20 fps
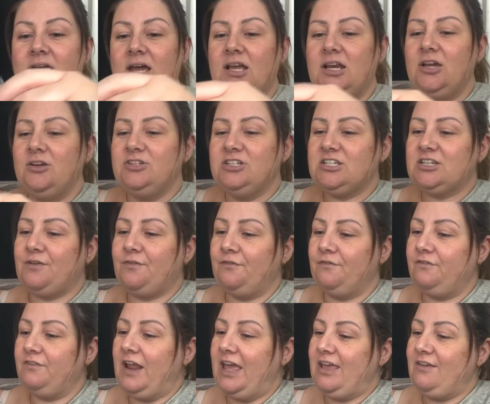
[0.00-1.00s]
a load of
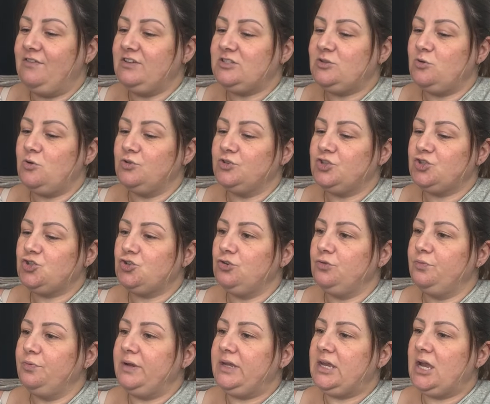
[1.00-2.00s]
different flavours. We've got
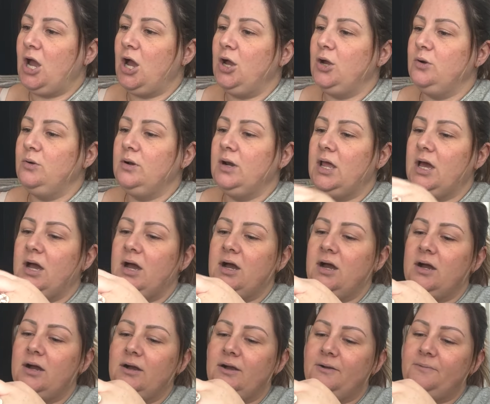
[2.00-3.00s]
strawberry
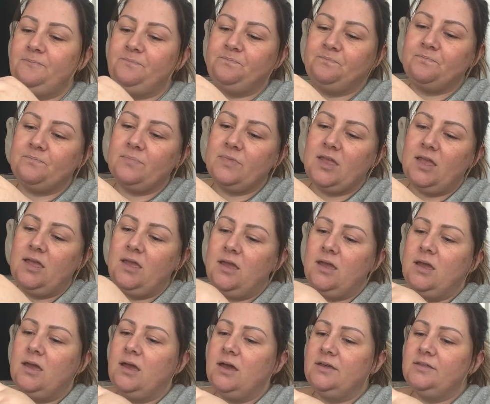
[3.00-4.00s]
cola. I
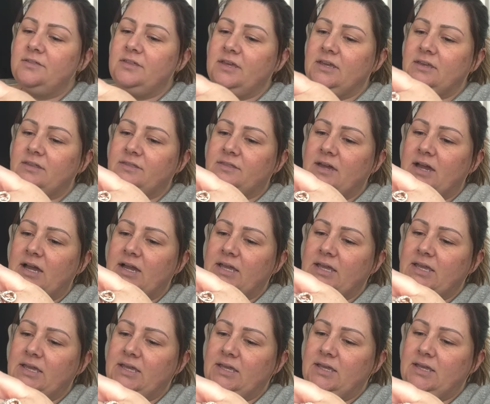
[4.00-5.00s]
think that
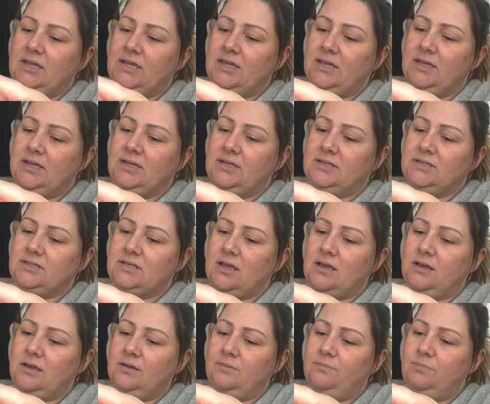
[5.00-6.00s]
is
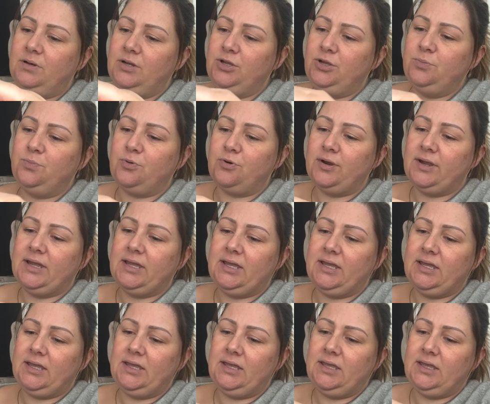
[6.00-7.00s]

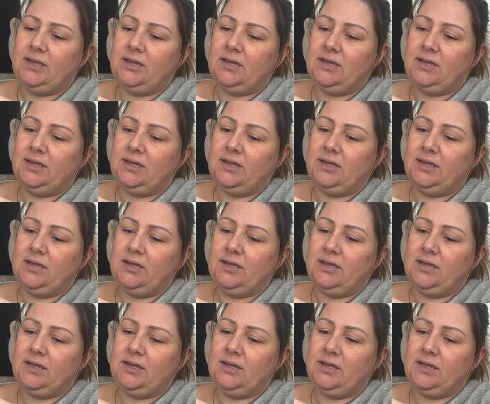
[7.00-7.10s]
blueberry,